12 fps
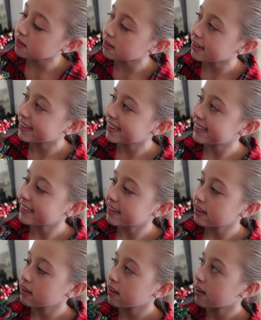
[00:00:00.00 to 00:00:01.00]
Hold that.
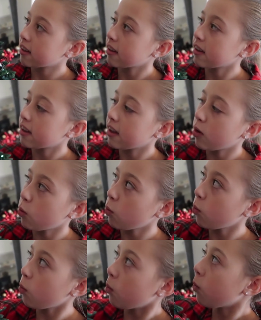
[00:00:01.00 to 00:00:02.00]
That looks awesome.
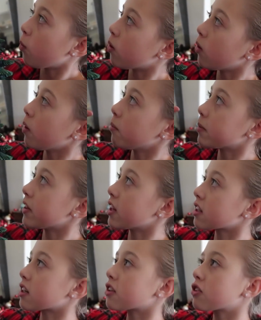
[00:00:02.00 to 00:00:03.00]

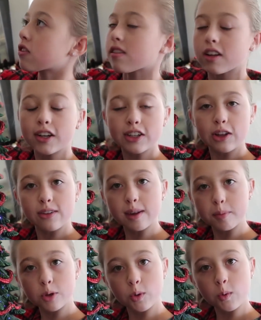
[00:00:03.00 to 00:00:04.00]
the star glows
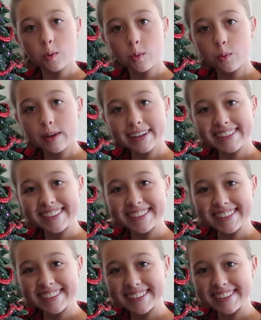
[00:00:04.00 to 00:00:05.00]
up too.
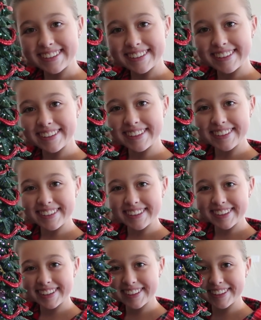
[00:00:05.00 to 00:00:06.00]
Merry Christmas.